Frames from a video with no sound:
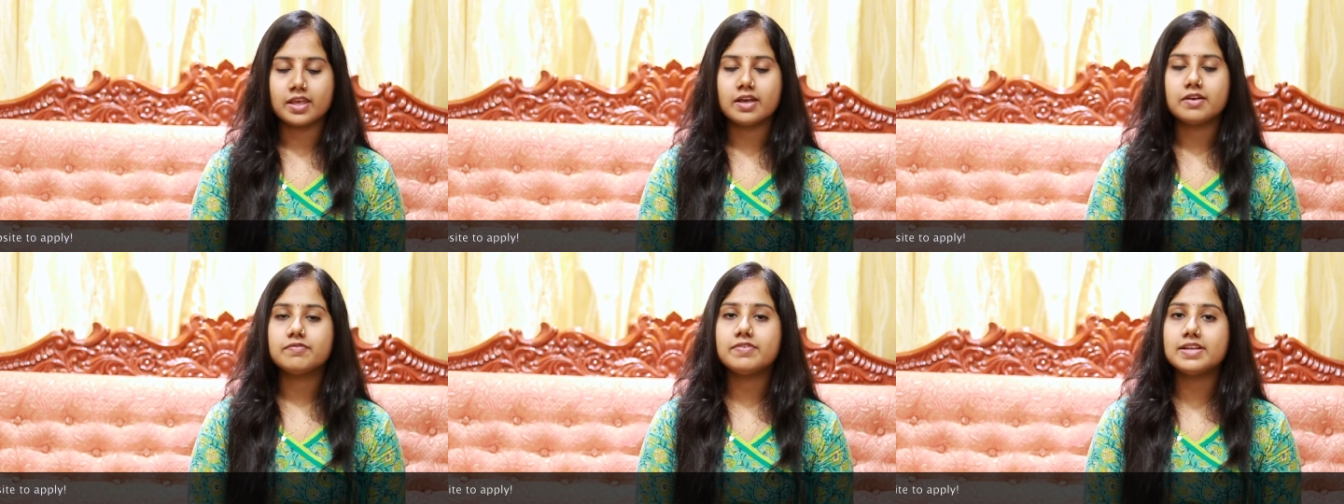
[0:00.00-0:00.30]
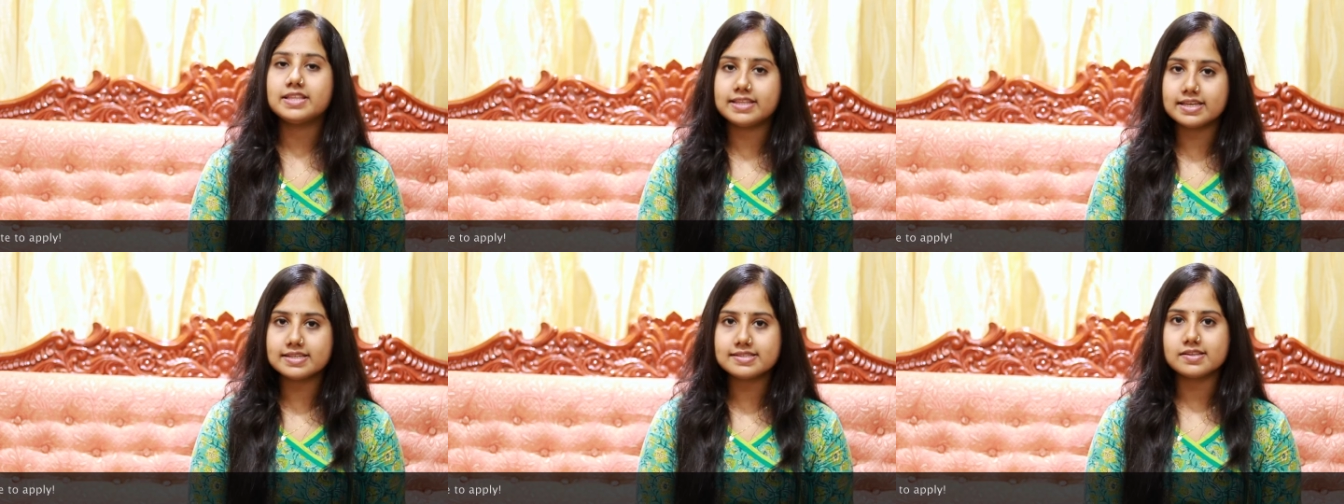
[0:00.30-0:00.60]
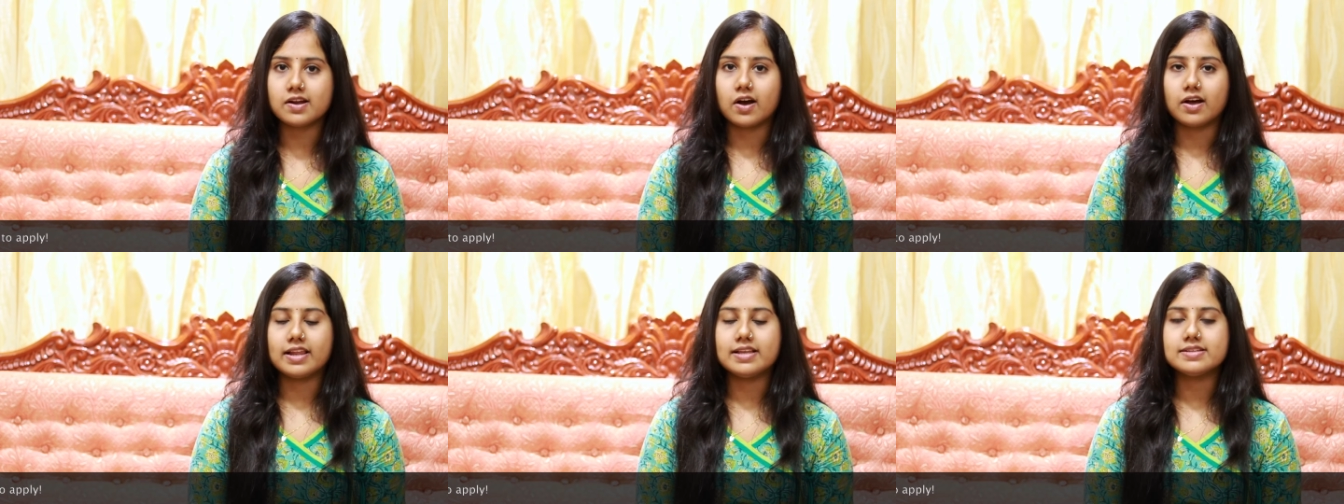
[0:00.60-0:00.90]
With this
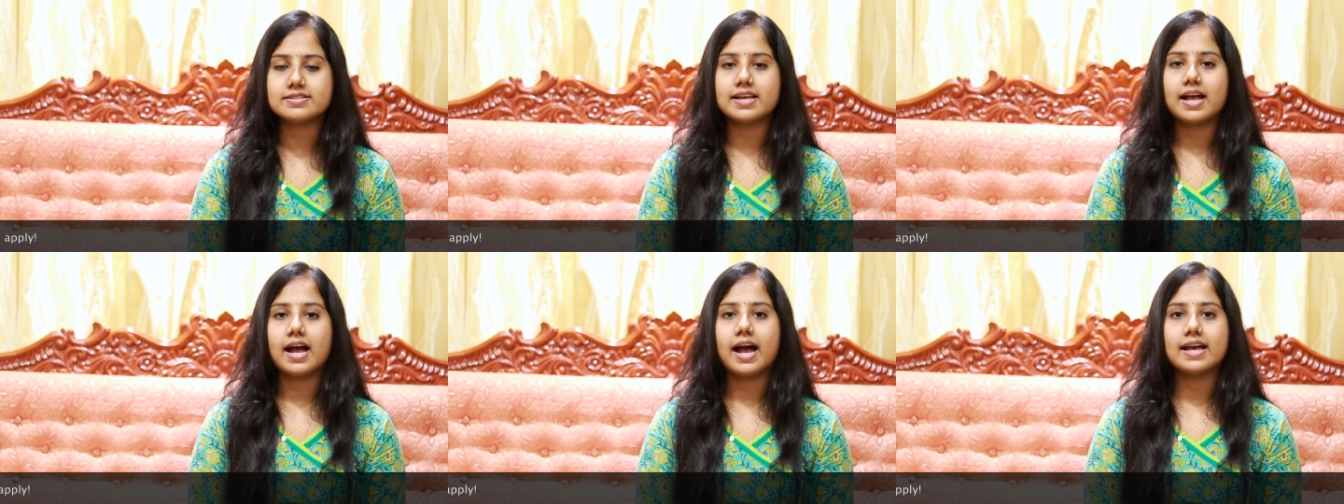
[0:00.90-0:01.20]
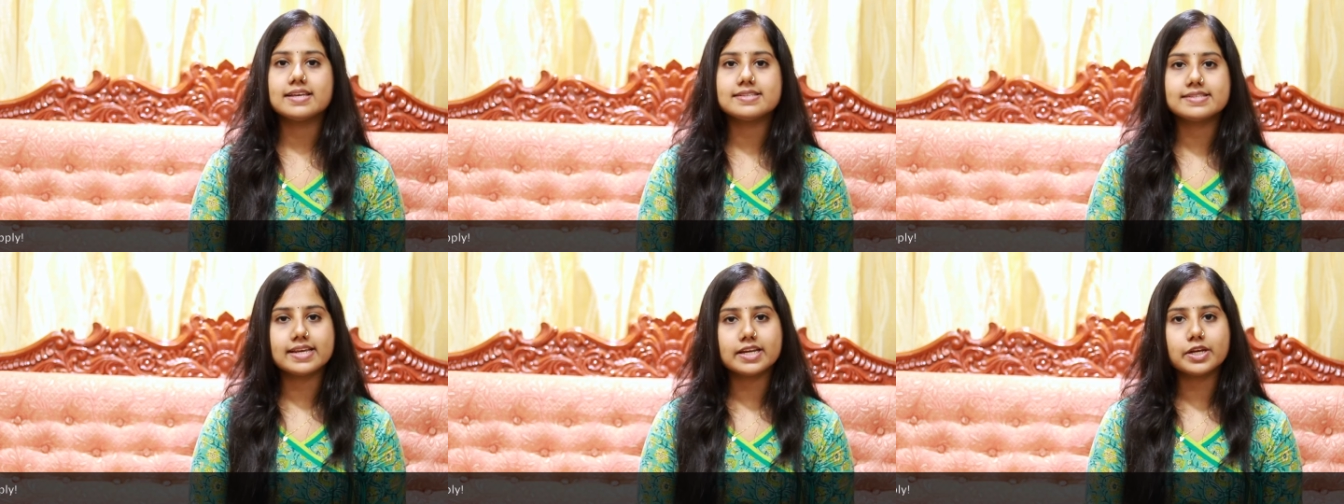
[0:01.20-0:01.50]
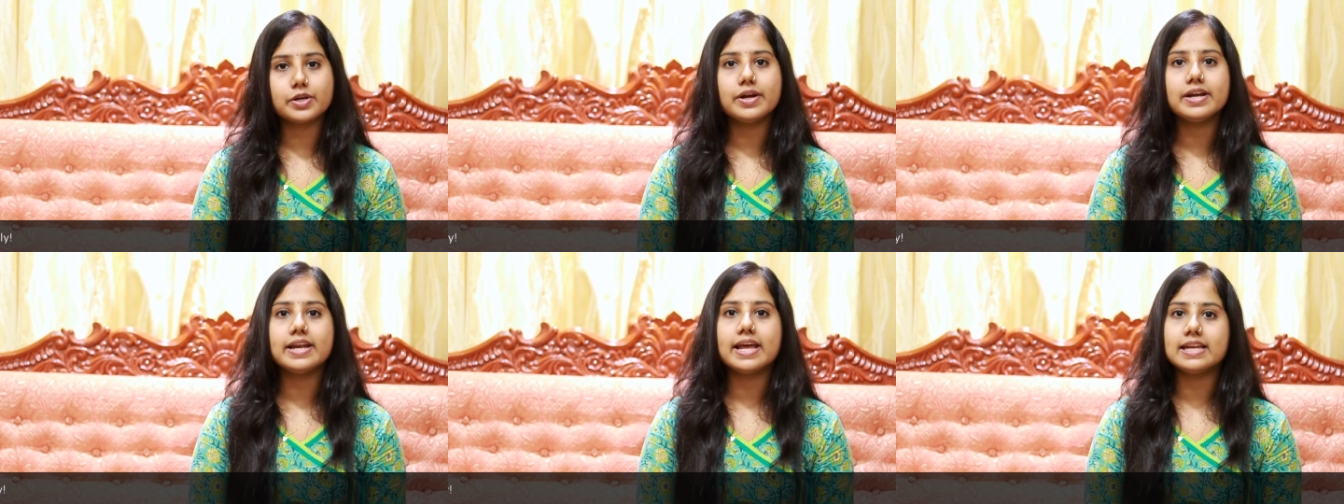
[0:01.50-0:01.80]
knowledge, I
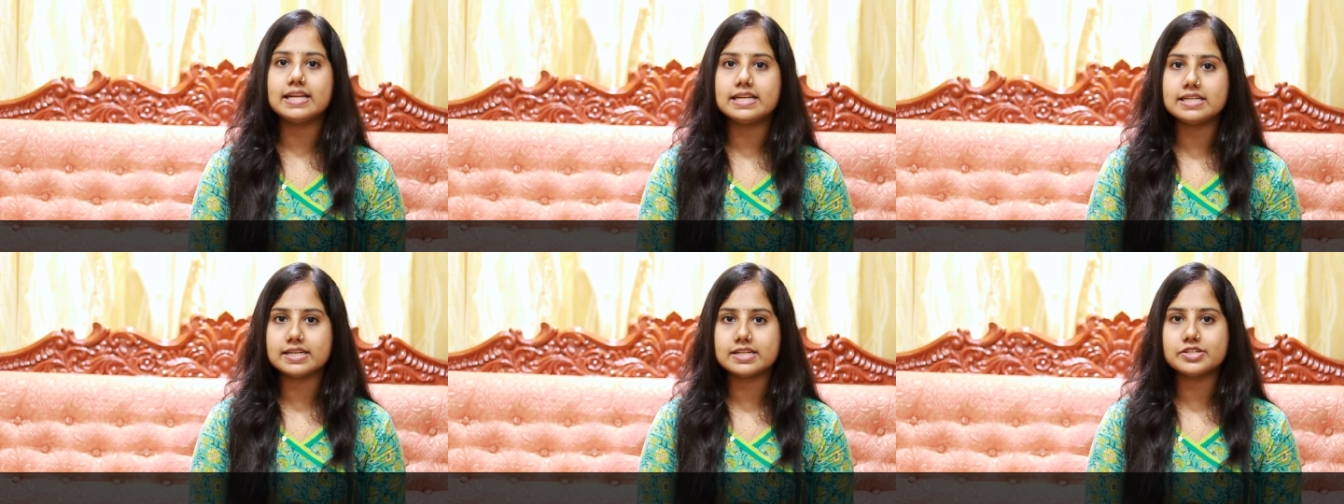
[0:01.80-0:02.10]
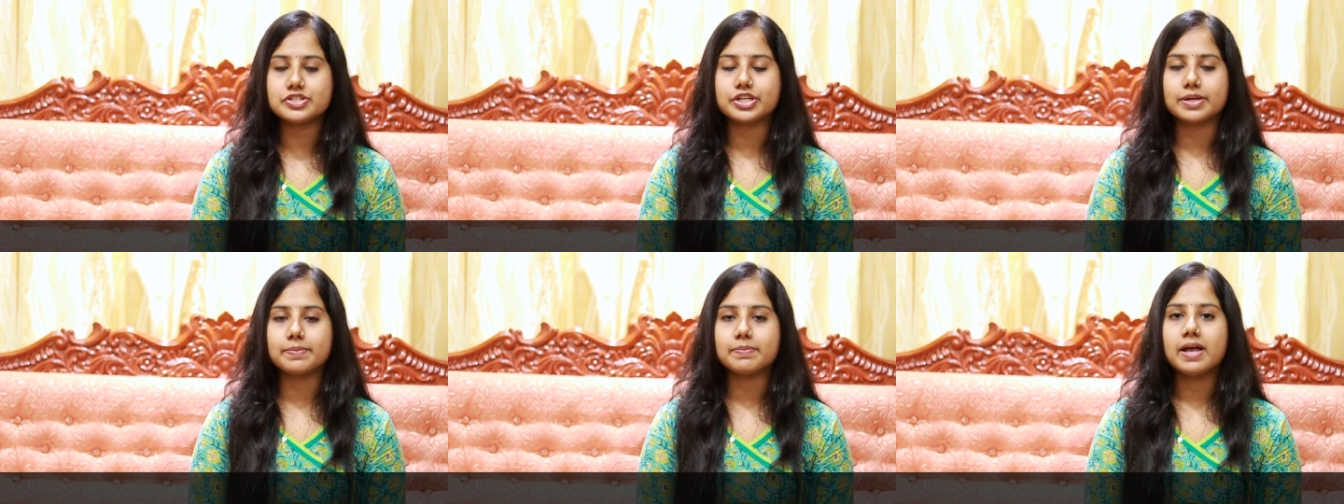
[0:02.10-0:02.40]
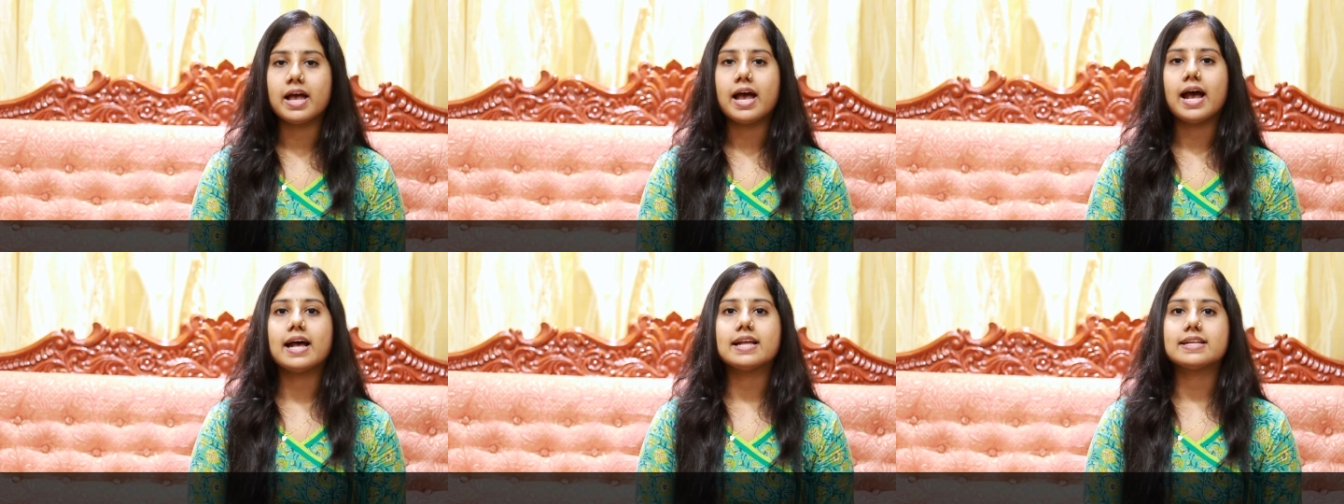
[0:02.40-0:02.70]
secured an internship
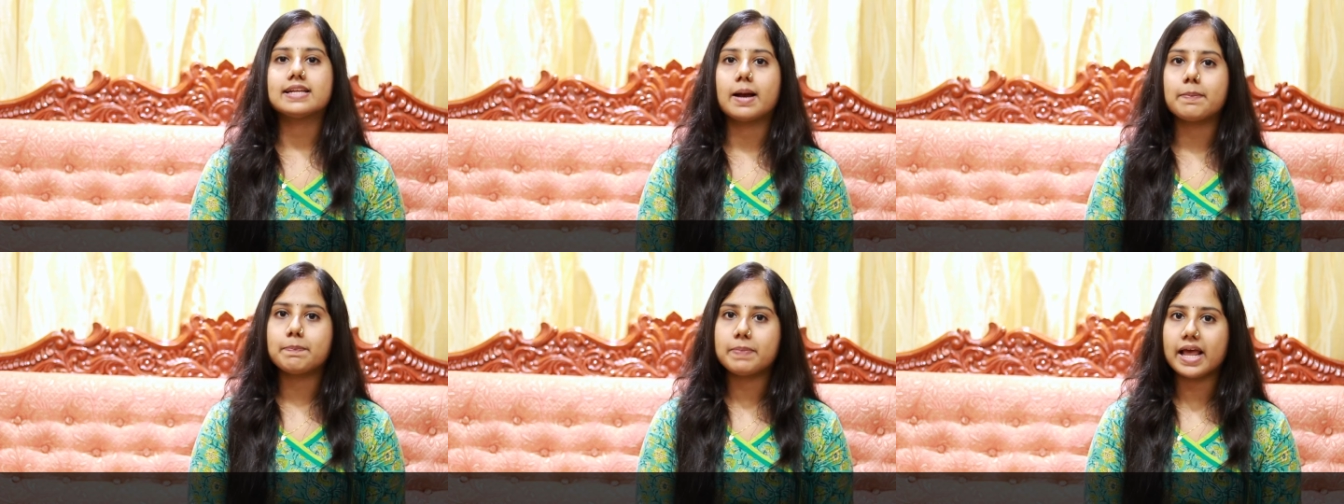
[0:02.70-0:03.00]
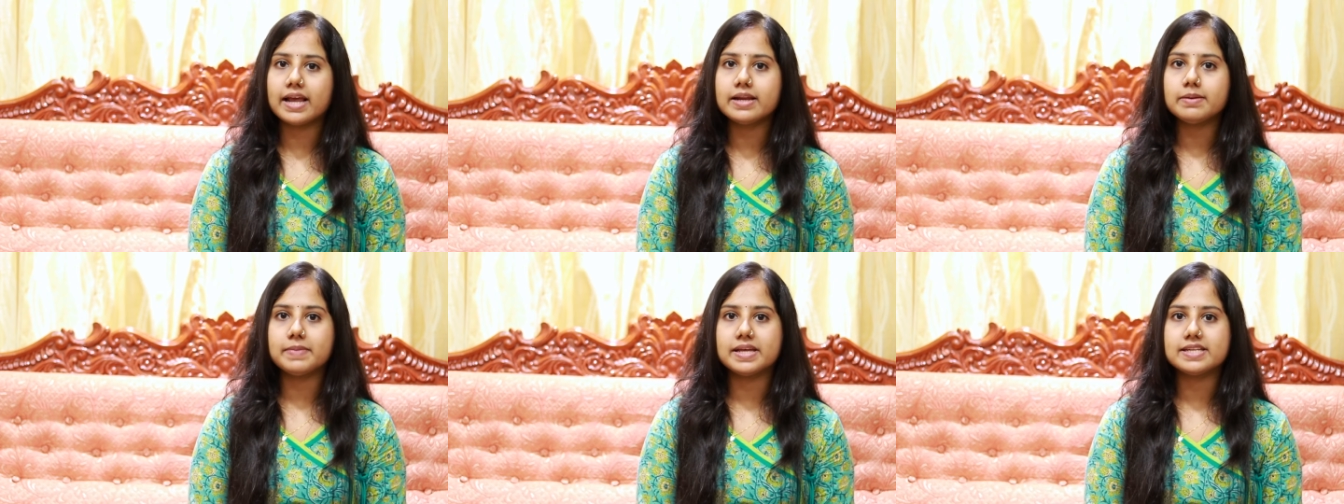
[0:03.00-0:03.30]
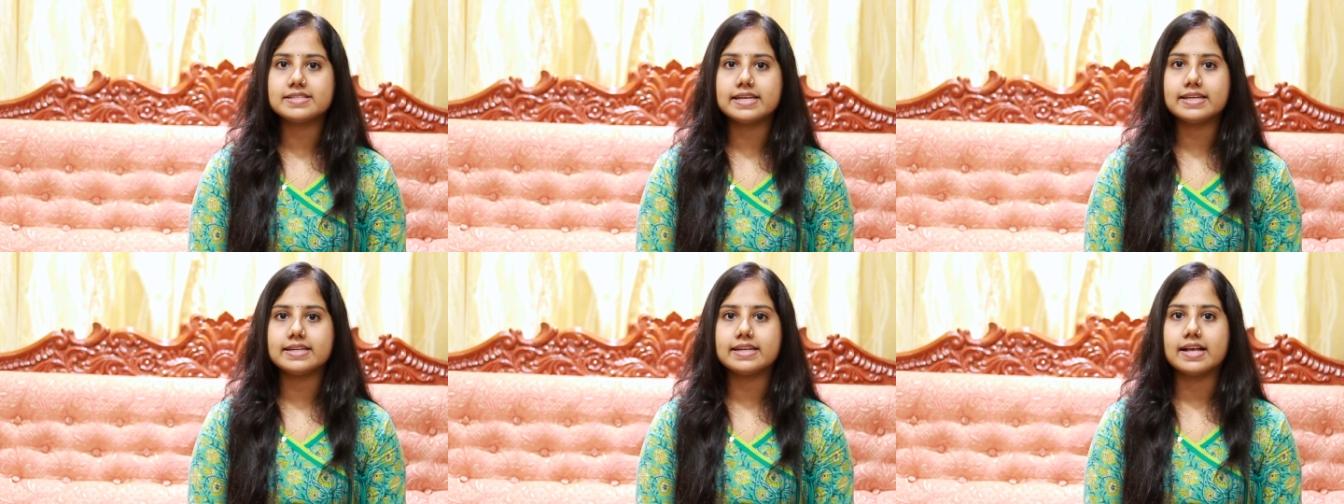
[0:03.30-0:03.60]
at Applied
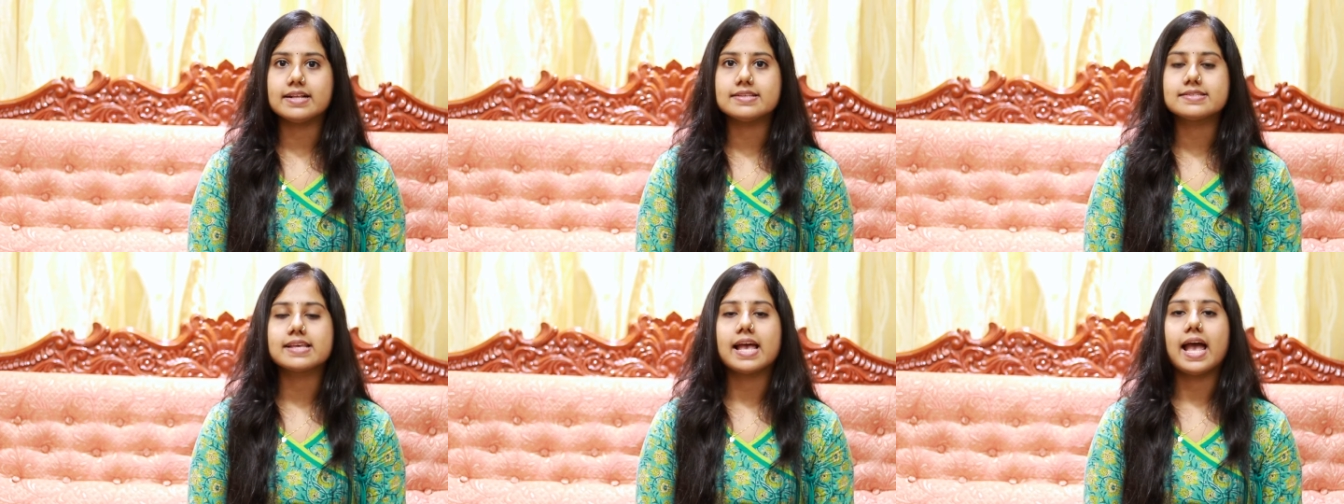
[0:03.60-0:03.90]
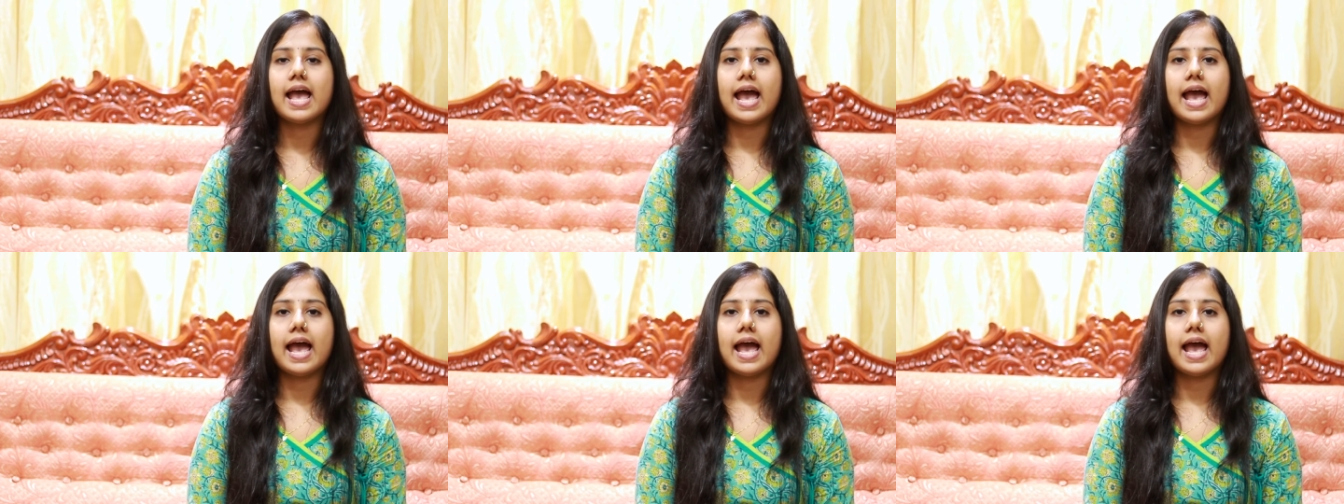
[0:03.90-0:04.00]
Materials